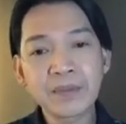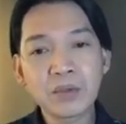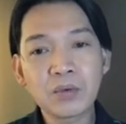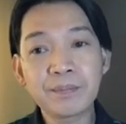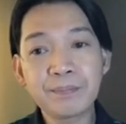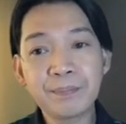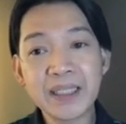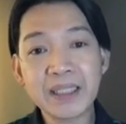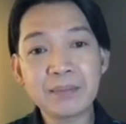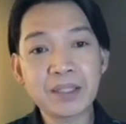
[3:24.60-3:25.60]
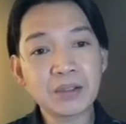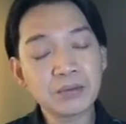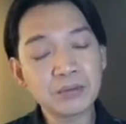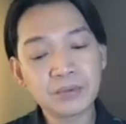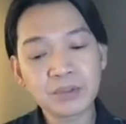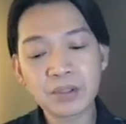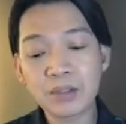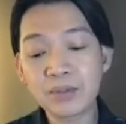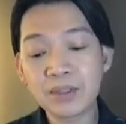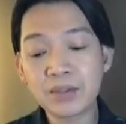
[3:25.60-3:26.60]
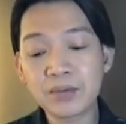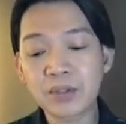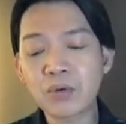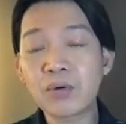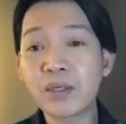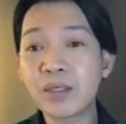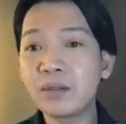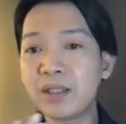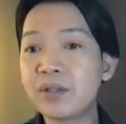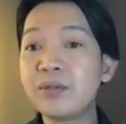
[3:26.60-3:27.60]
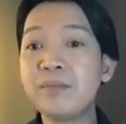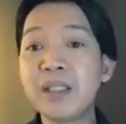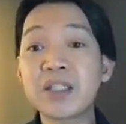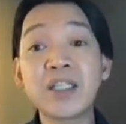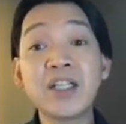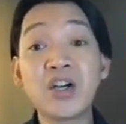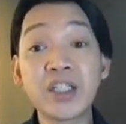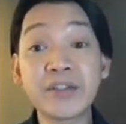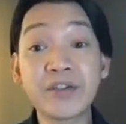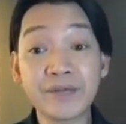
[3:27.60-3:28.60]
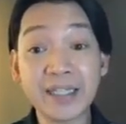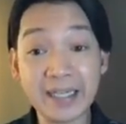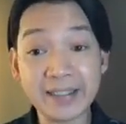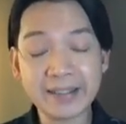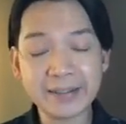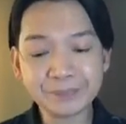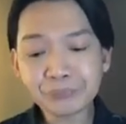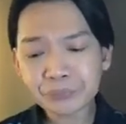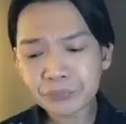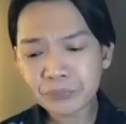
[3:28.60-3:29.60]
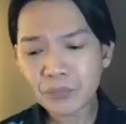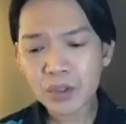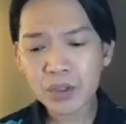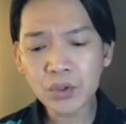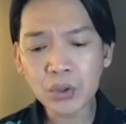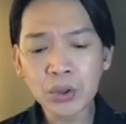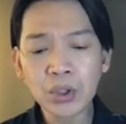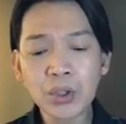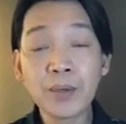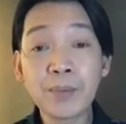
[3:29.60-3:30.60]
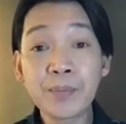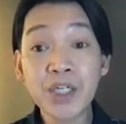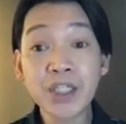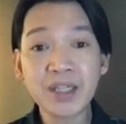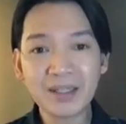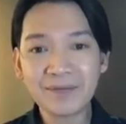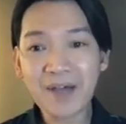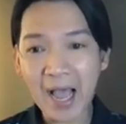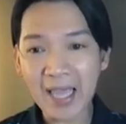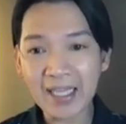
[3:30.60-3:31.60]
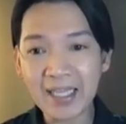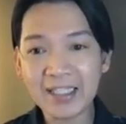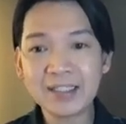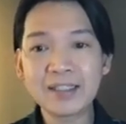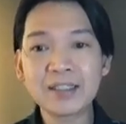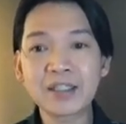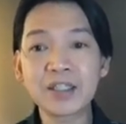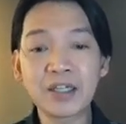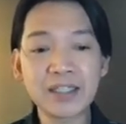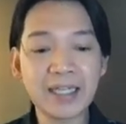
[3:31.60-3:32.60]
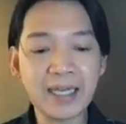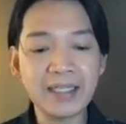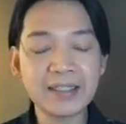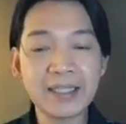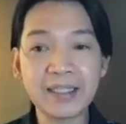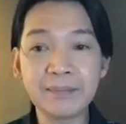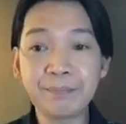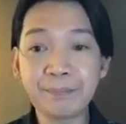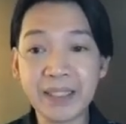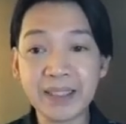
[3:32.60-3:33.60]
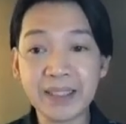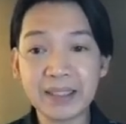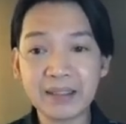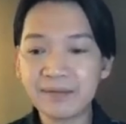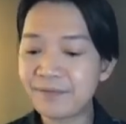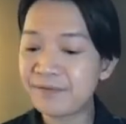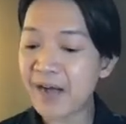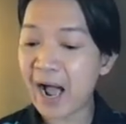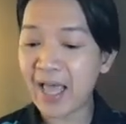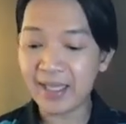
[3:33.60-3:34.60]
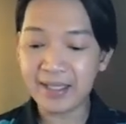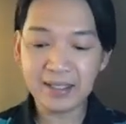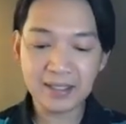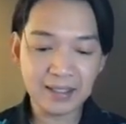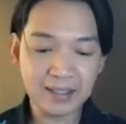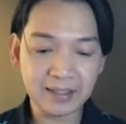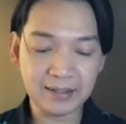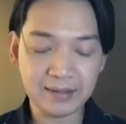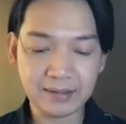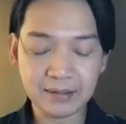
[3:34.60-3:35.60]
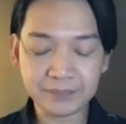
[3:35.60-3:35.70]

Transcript: or pit pratu, close the door, or it could be turning on and off the lights. So put phi is turn on the lights, and pit phi is